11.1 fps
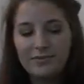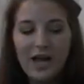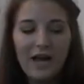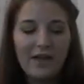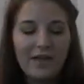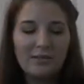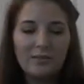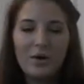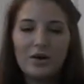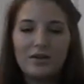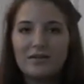online
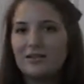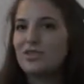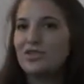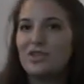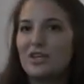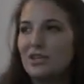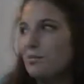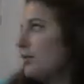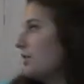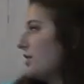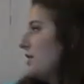part is just like the
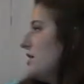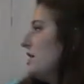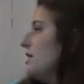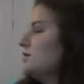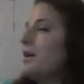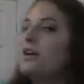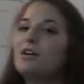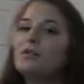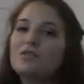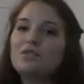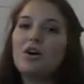book, so I could
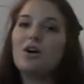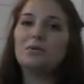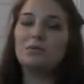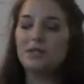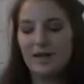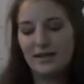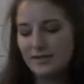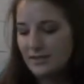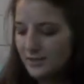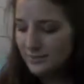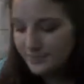have just gone with
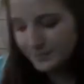that.